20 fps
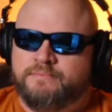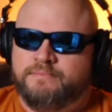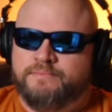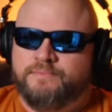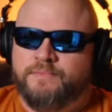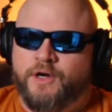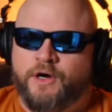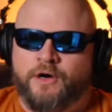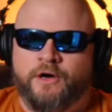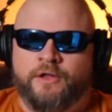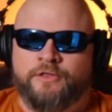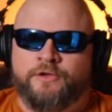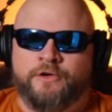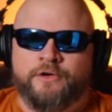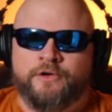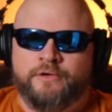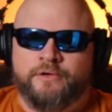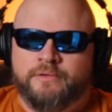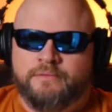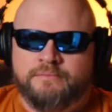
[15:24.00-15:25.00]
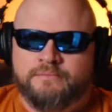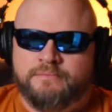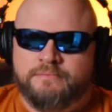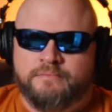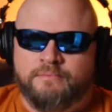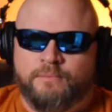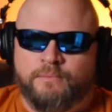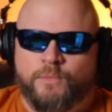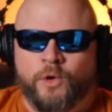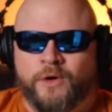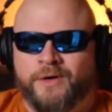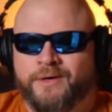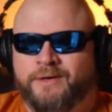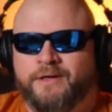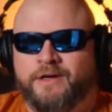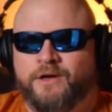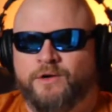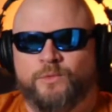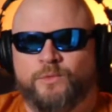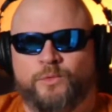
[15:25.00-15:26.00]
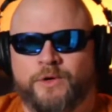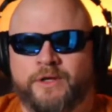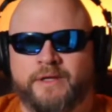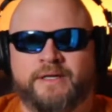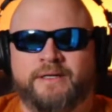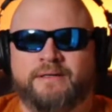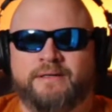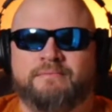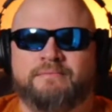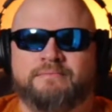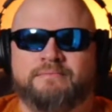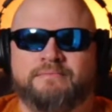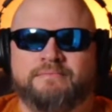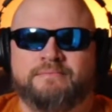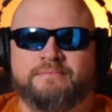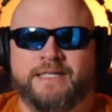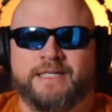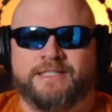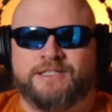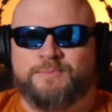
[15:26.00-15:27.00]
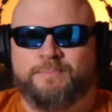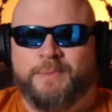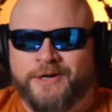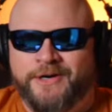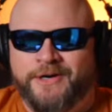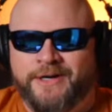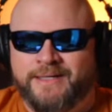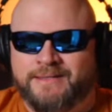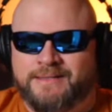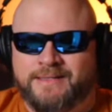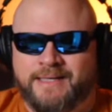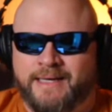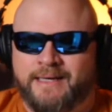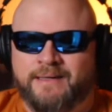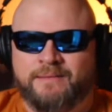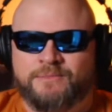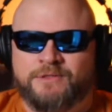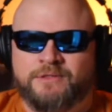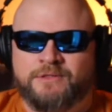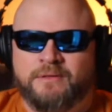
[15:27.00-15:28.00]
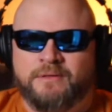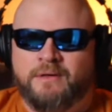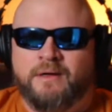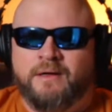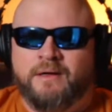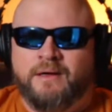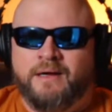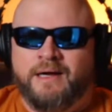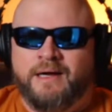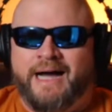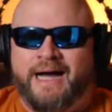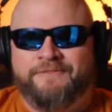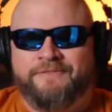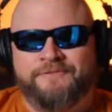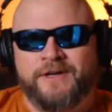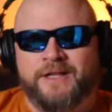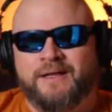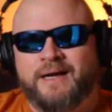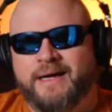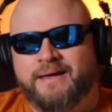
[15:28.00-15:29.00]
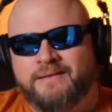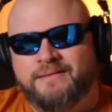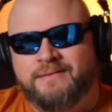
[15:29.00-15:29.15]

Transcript: other more, really experienced teams. I feel like